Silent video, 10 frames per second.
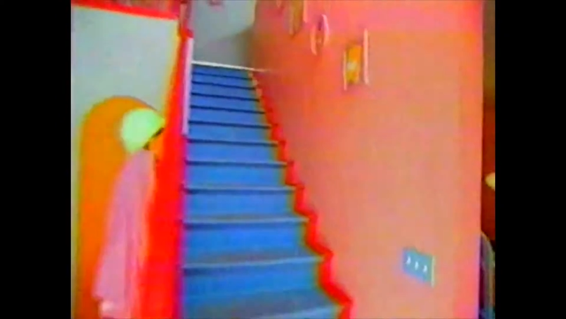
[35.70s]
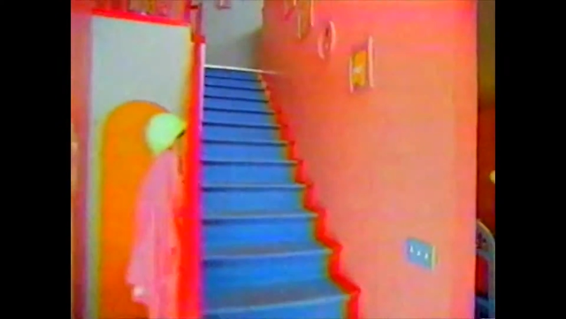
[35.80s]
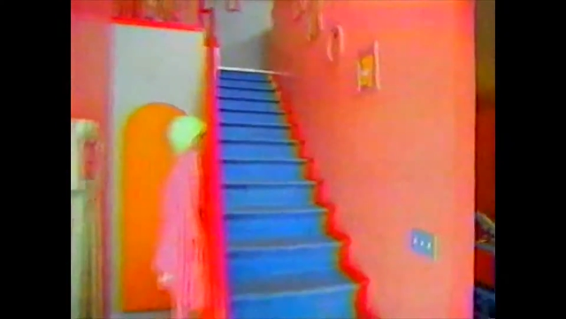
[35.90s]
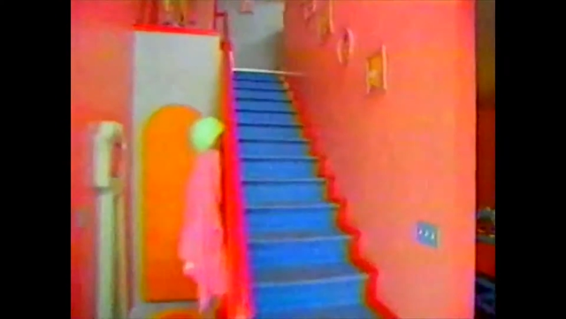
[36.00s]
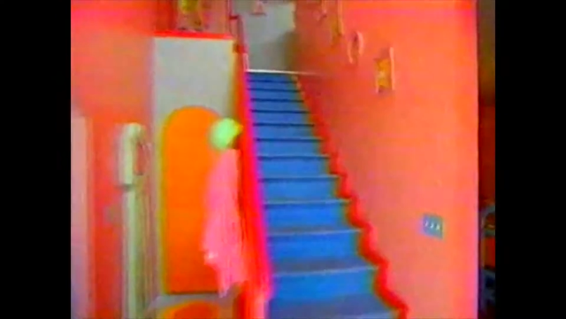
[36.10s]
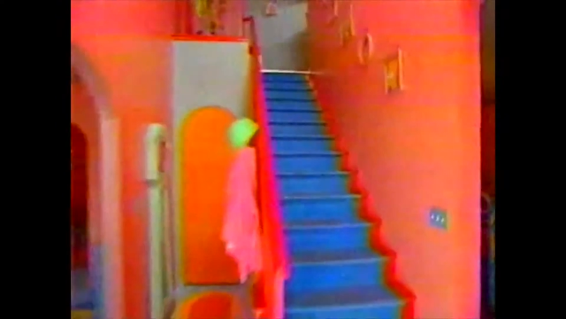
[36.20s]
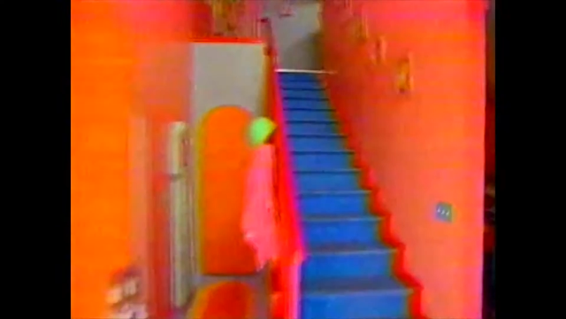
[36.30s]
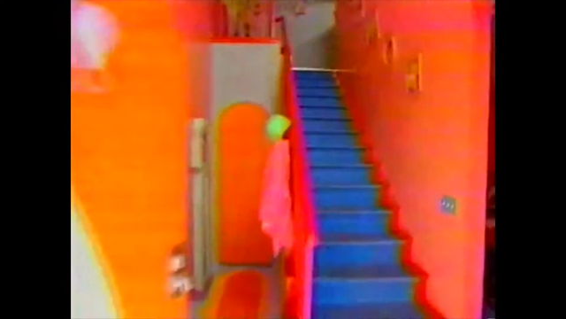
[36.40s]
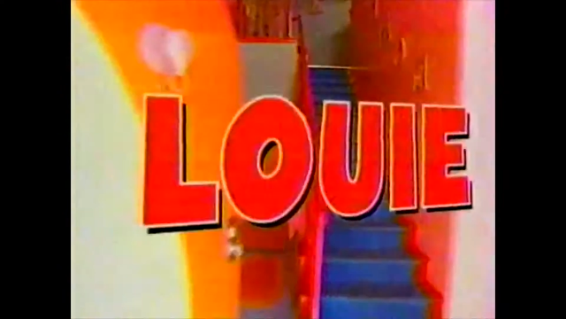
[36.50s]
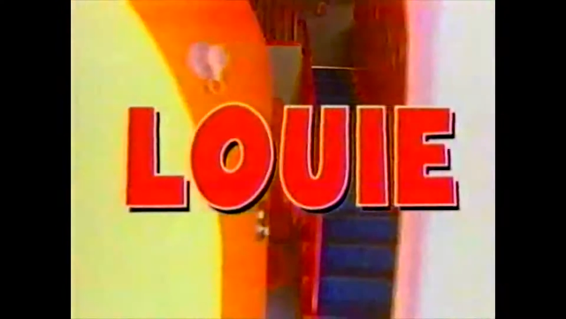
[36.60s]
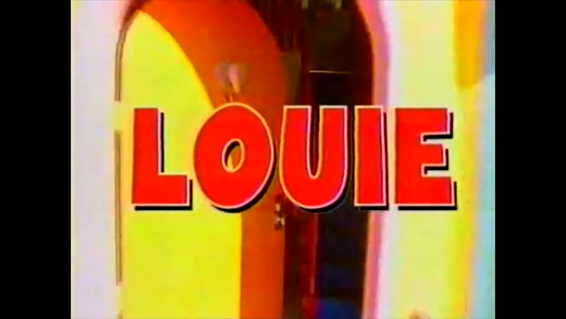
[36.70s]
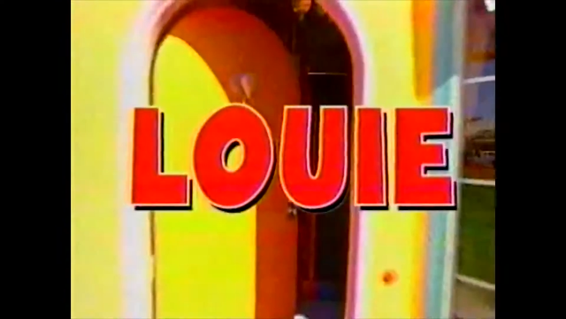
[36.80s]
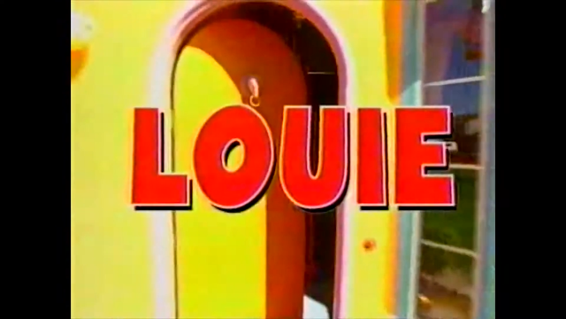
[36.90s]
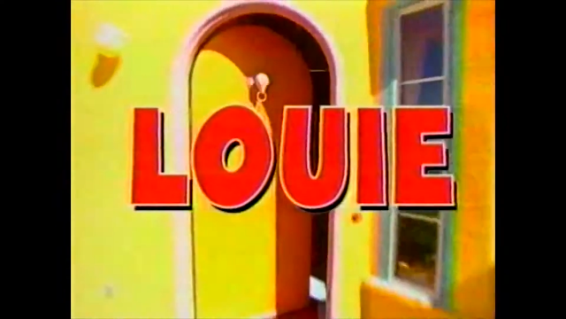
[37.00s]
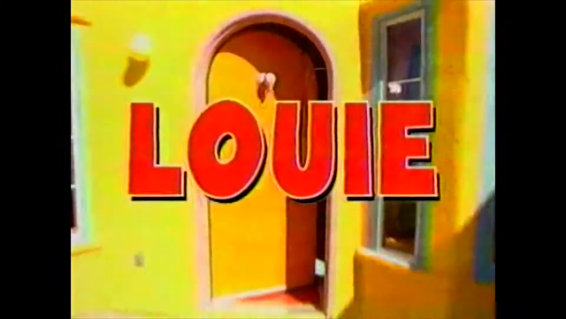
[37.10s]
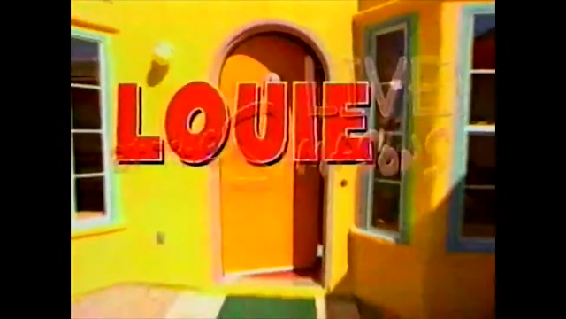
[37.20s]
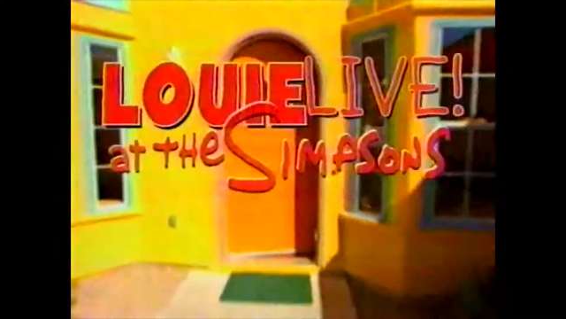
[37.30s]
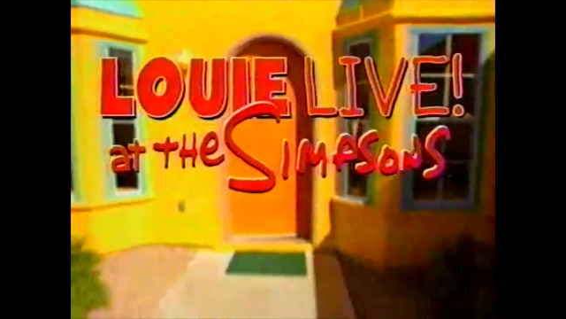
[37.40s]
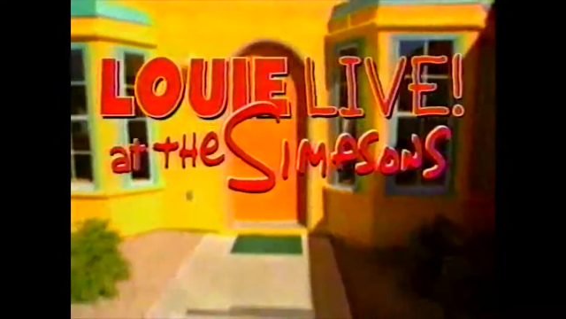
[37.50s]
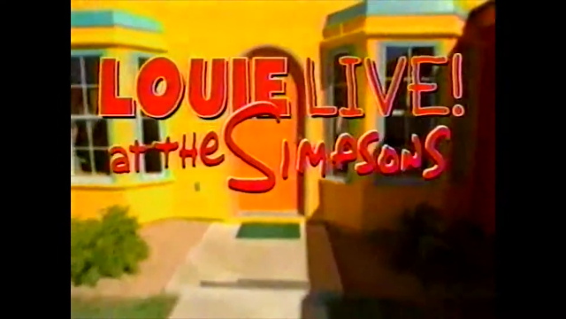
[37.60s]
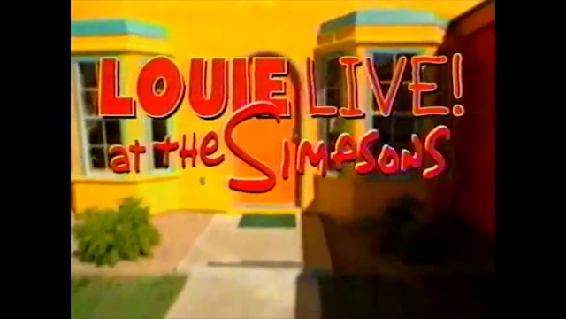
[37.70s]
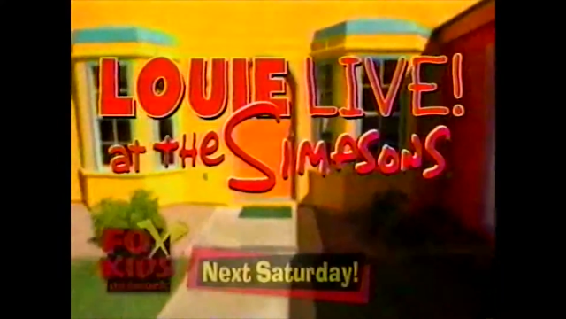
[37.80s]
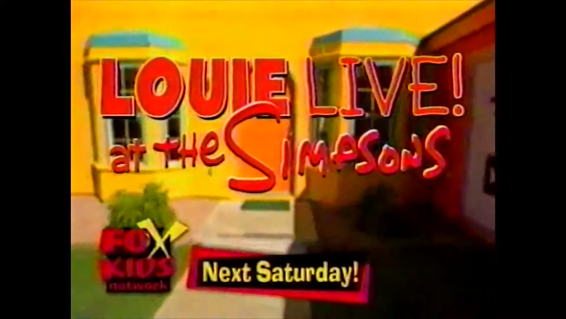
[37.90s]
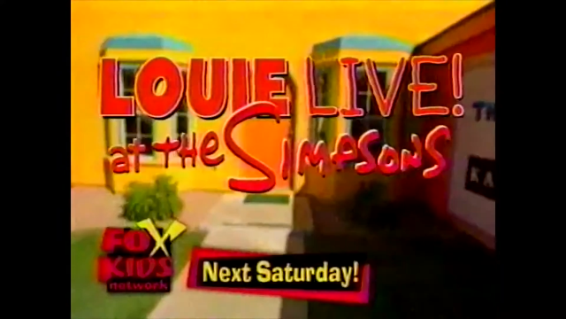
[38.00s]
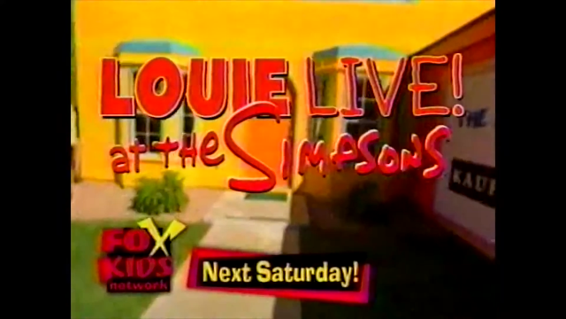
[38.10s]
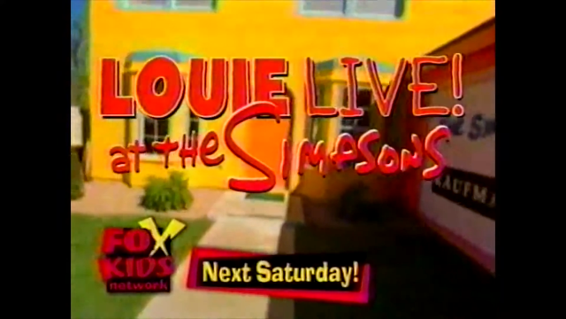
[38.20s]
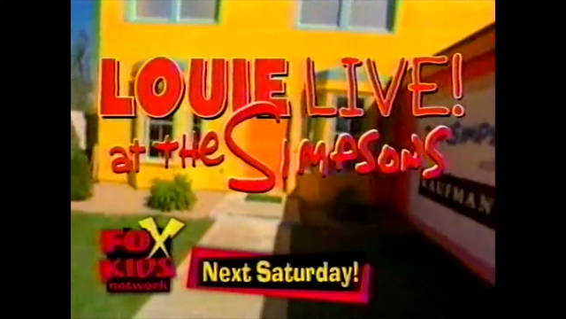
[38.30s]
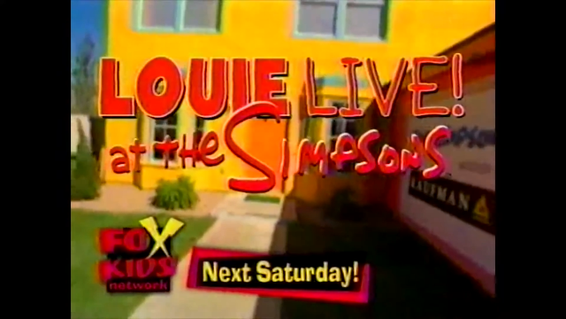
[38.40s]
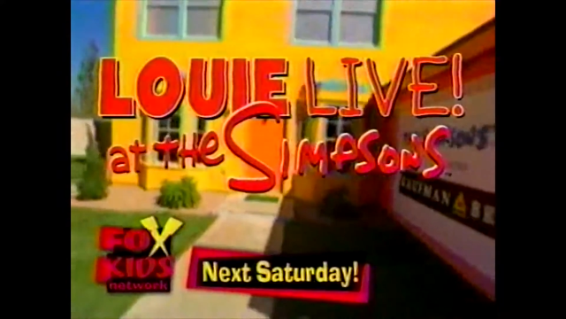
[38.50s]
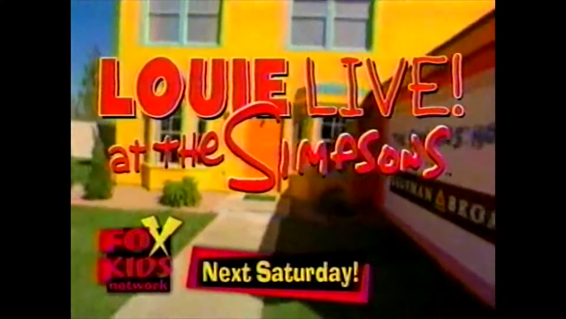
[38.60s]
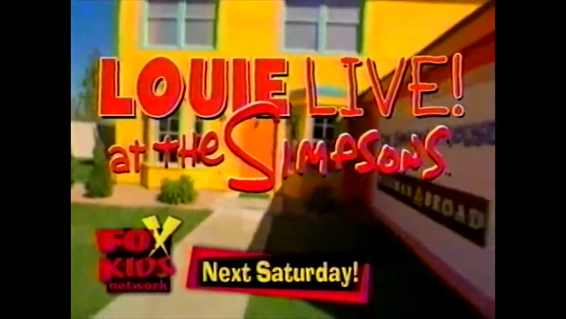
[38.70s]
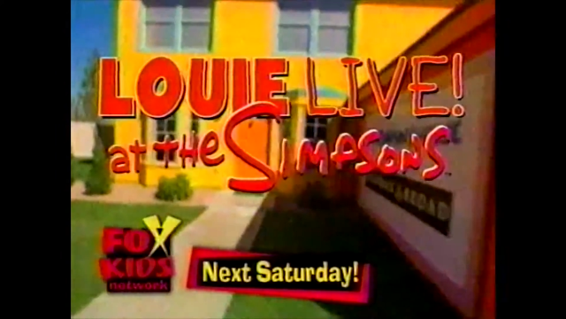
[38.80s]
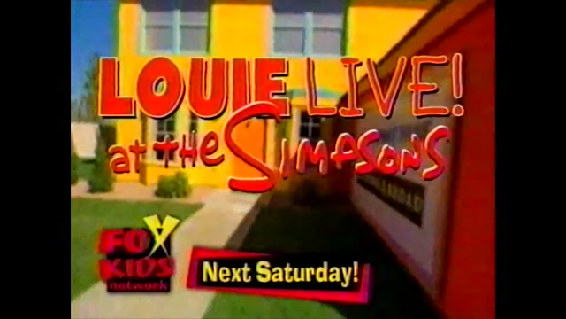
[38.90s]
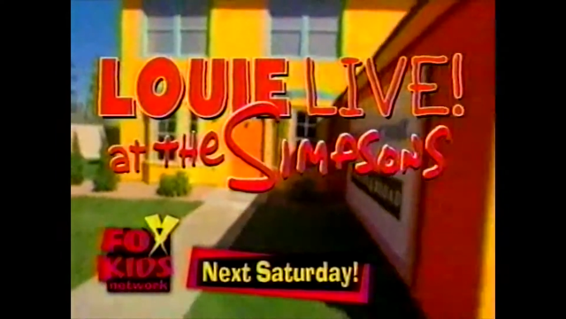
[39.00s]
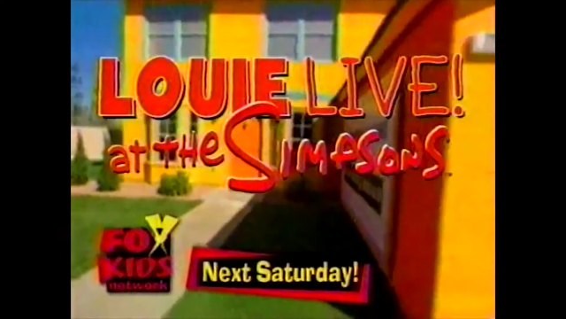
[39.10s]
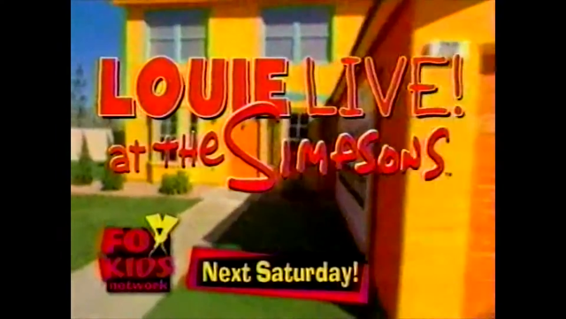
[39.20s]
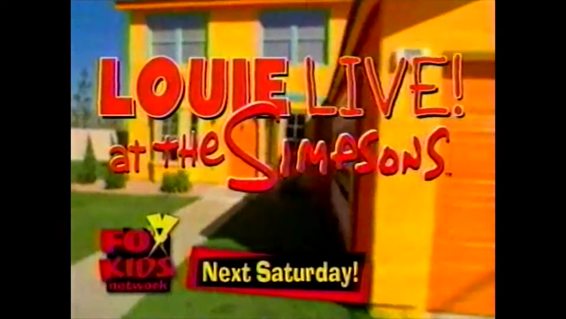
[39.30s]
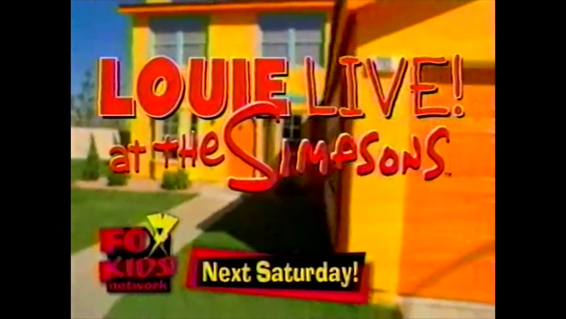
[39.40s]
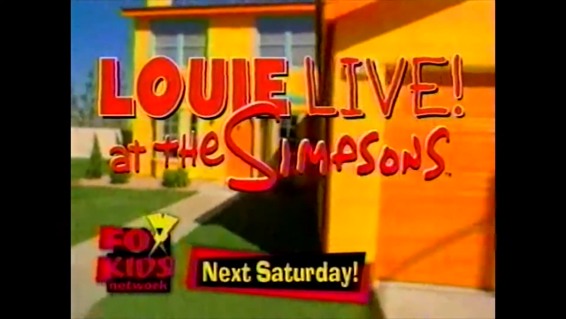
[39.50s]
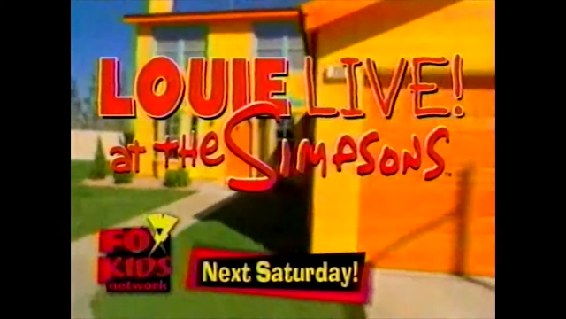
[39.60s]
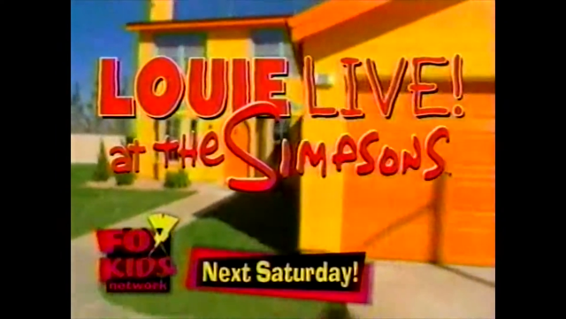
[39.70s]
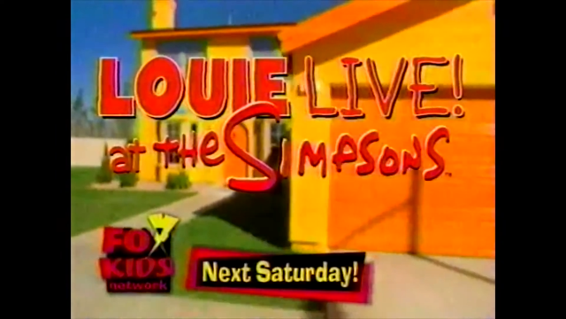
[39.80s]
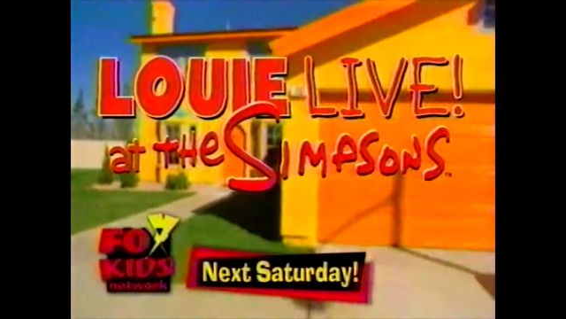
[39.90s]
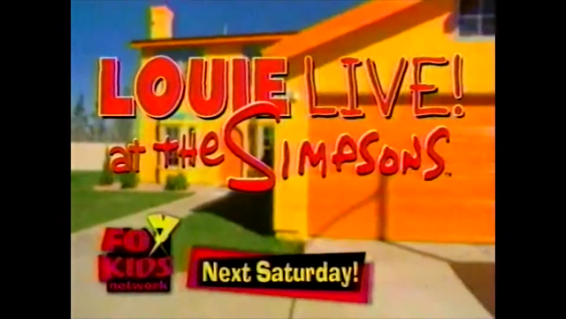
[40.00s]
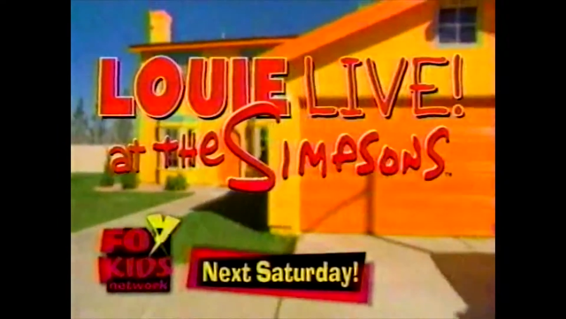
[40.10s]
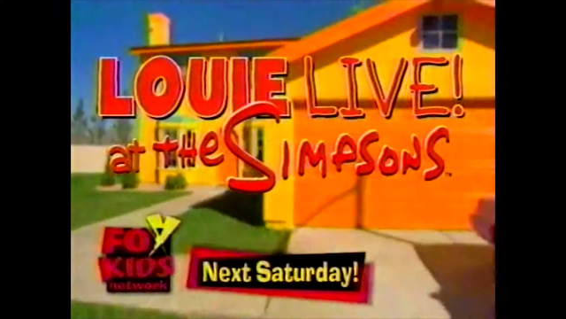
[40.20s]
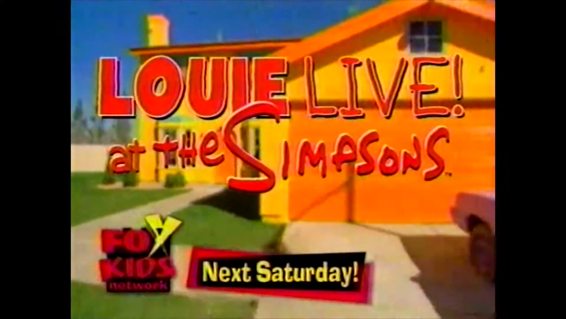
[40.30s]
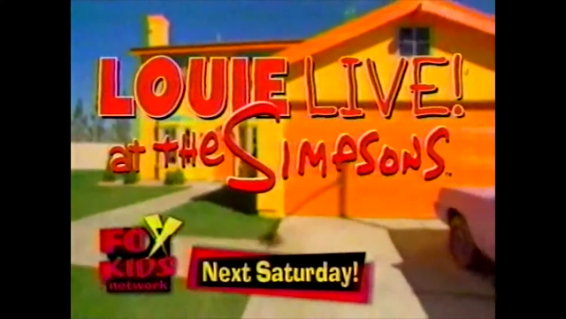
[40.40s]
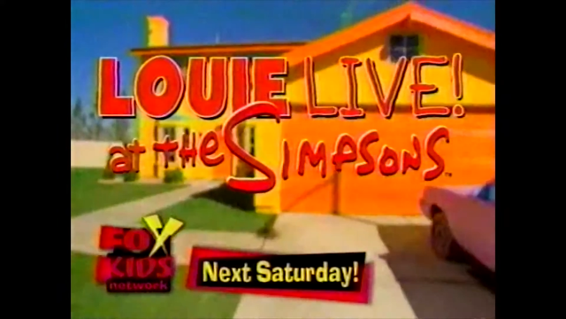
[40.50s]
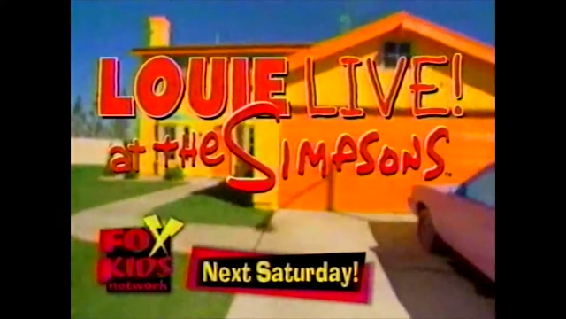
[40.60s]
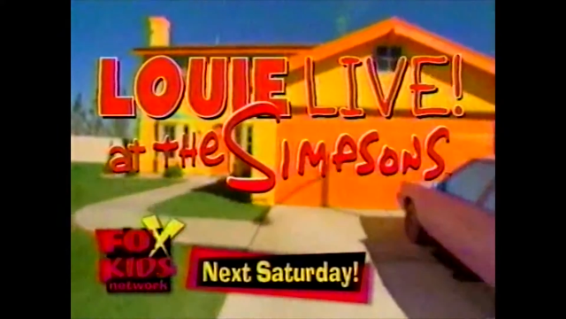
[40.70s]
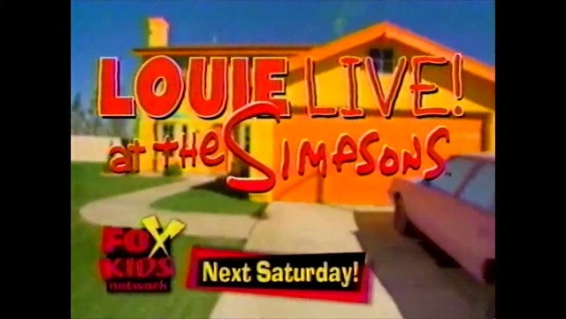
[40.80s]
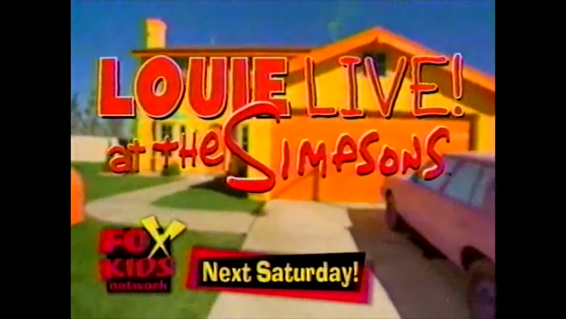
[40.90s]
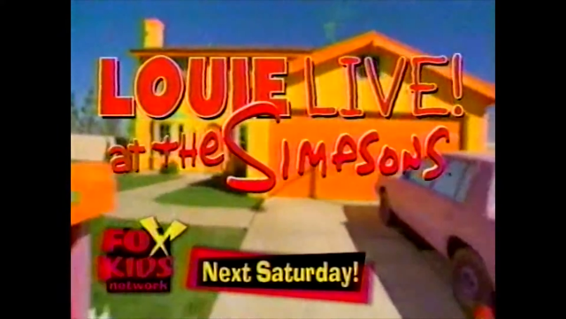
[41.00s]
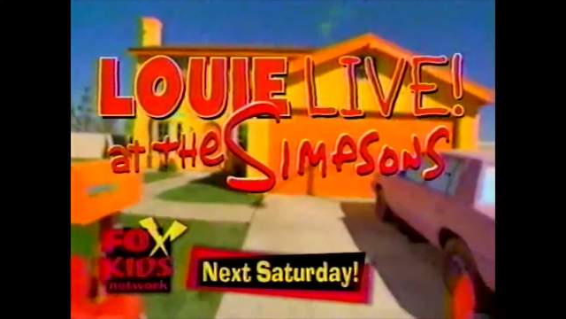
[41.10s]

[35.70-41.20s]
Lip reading: Nobody's mouth can be seen.